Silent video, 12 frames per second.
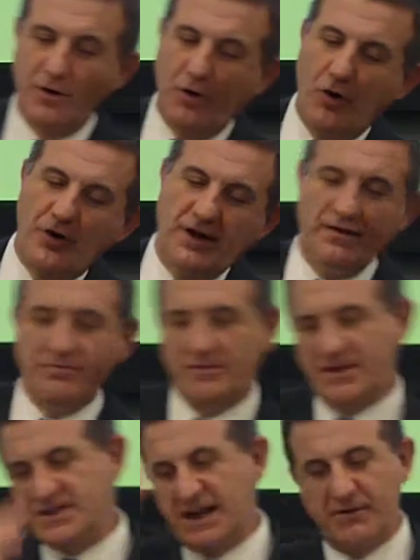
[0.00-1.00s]
Okay,
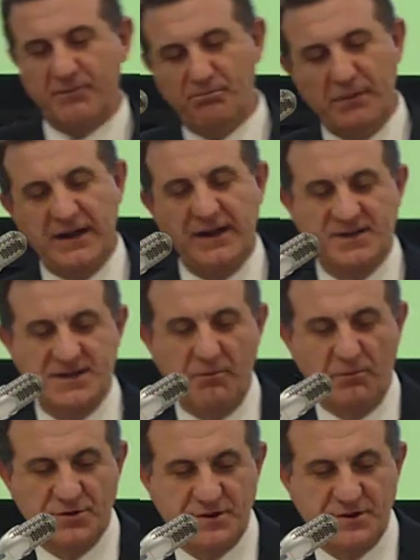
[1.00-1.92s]
these are many examples.